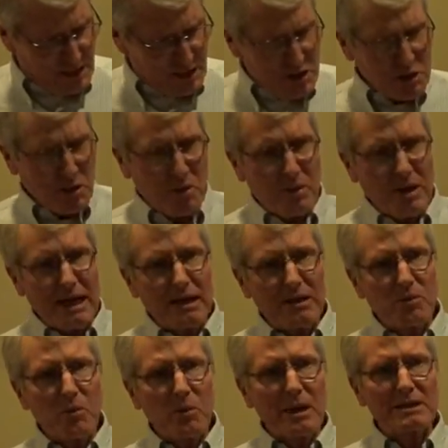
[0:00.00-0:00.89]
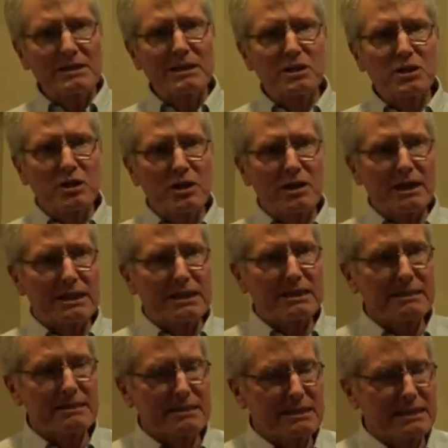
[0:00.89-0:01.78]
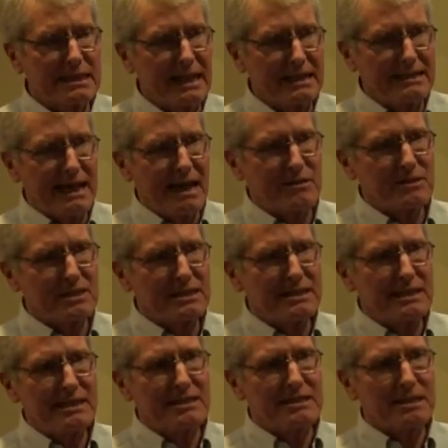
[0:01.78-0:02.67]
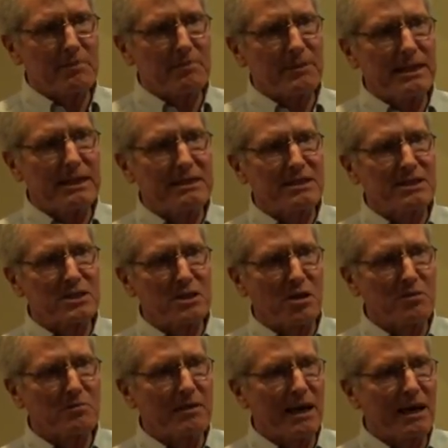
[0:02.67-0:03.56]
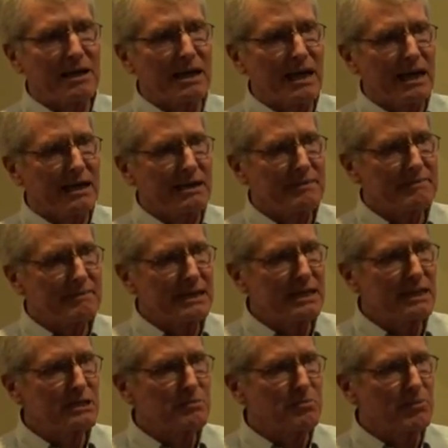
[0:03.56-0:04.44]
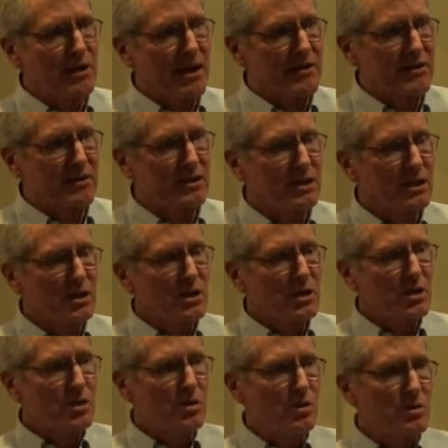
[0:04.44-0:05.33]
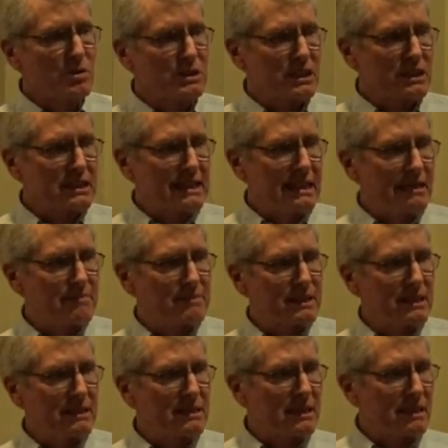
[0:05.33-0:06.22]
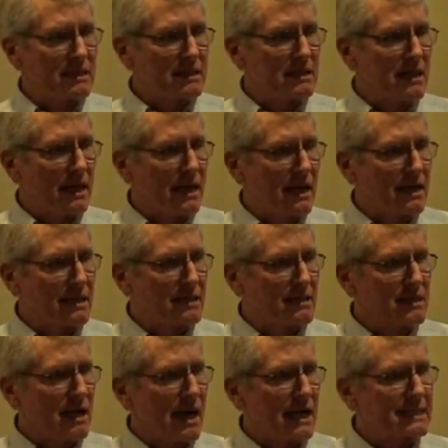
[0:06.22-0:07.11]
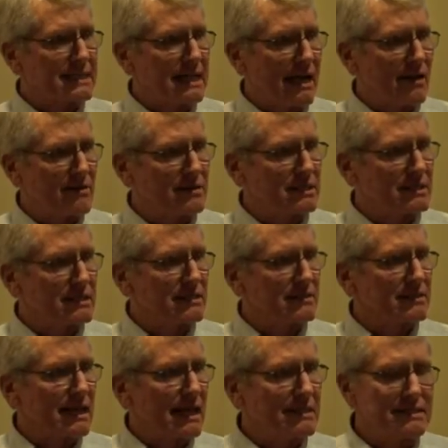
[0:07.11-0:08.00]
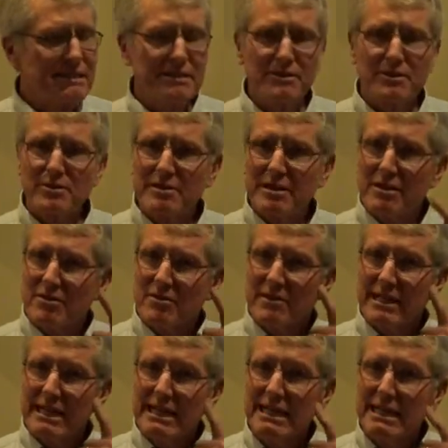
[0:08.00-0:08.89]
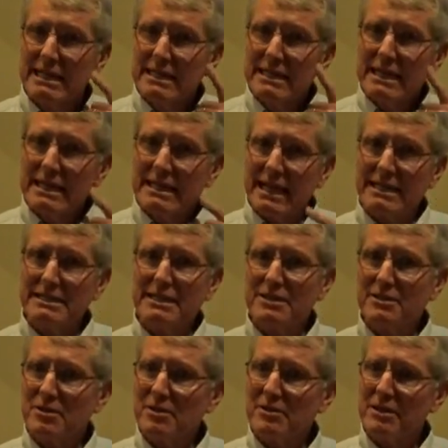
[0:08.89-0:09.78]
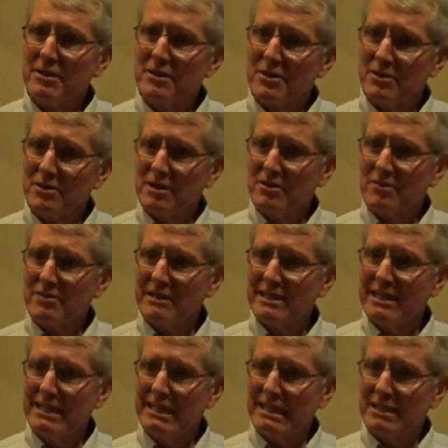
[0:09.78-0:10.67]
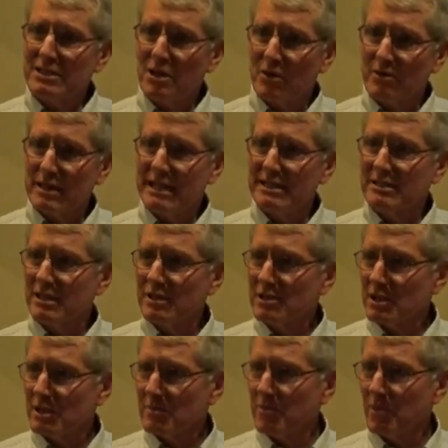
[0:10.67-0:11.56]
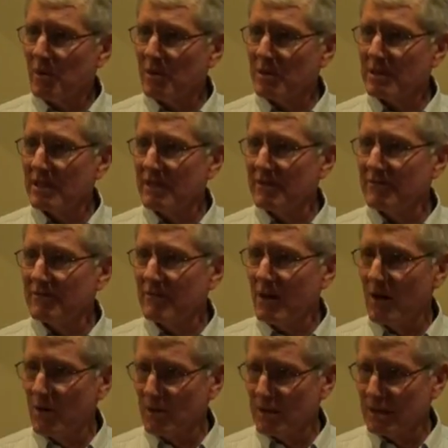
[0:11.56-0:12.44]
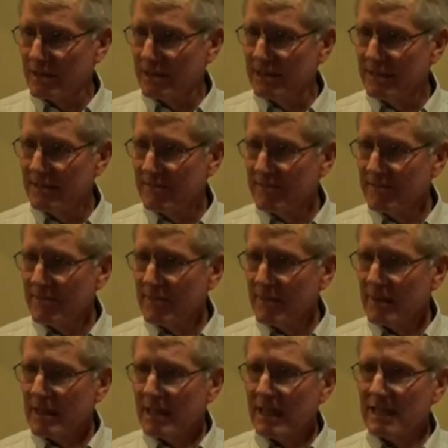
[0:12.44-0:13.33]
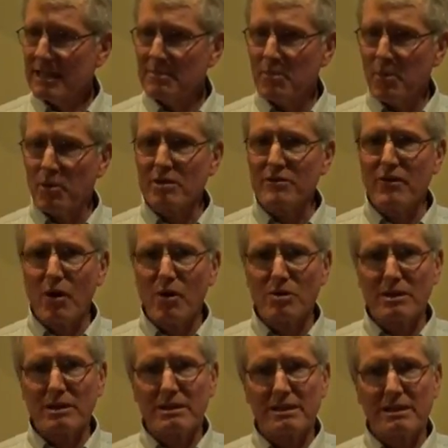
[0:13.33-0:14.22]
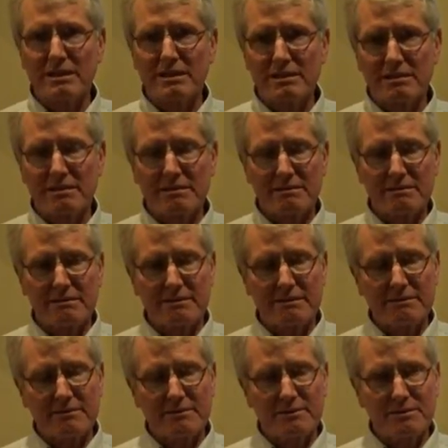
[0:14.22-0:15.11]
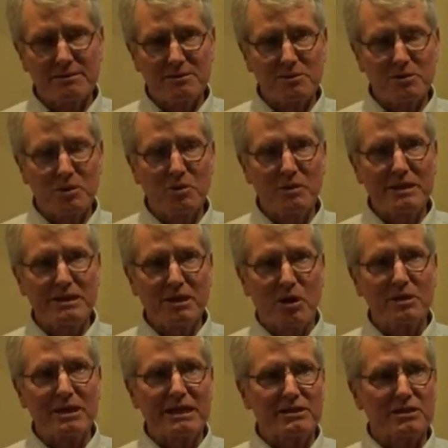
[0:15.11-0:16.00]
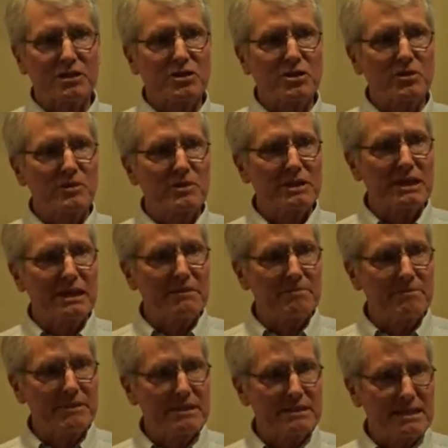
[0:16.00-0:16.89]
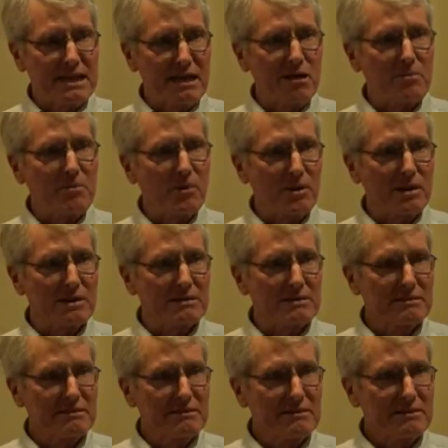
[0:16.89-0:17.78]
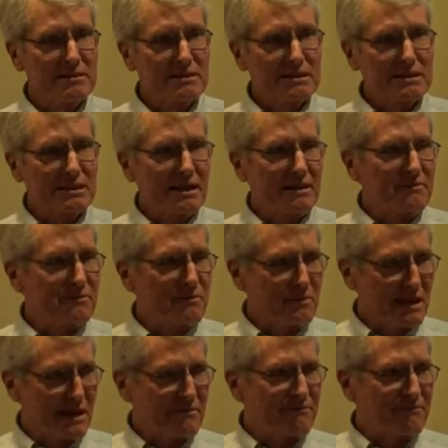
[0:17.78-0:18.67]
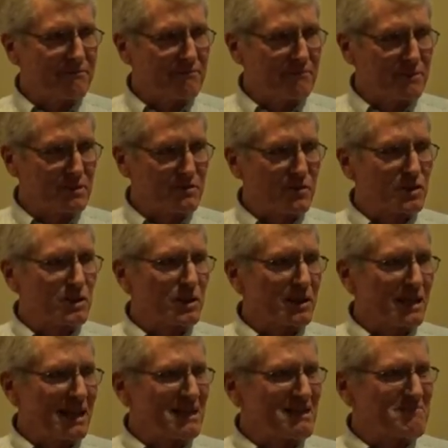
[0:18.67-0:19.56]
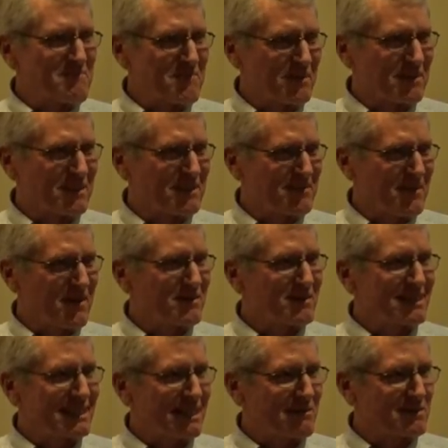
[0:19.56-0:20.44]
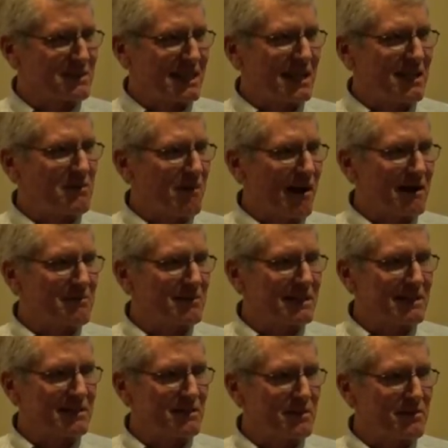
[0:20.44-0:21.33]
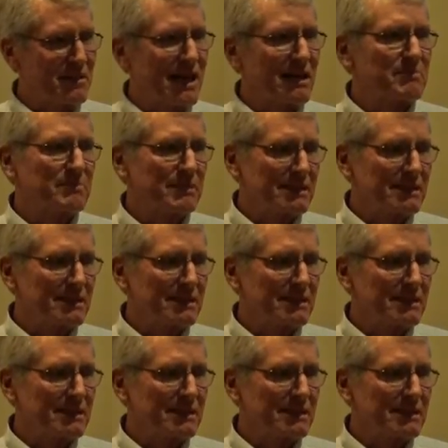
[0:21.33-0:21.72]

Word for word: So Weldon Cook, then now deceased, the plane is owned by his brother, who just keeps it knocked down until 1933. In 1933, donates it to the Port of Oakland. And the Port of Oakland is, who he donates it to is the airport. When I was first looking at the Port of Oakland, I was thinking, why would he do that?